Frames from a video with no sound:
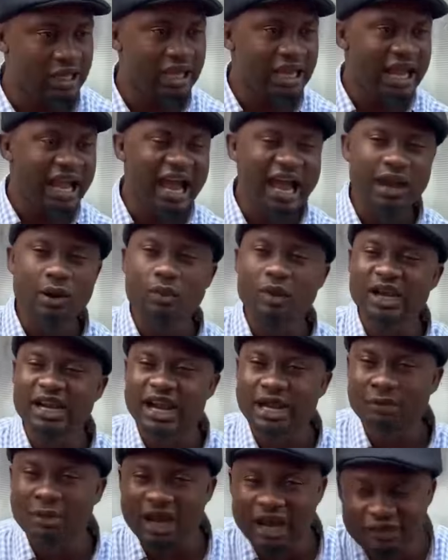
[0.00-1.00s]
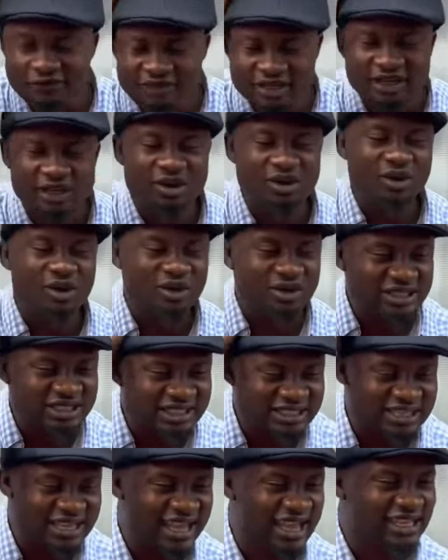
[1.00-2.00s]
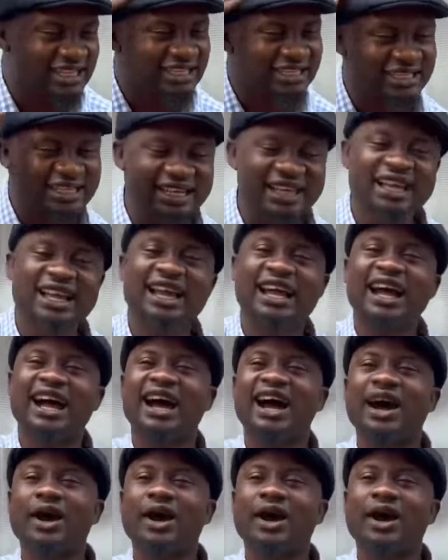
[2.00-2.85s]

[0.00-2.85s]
And when I'm having all this headache, how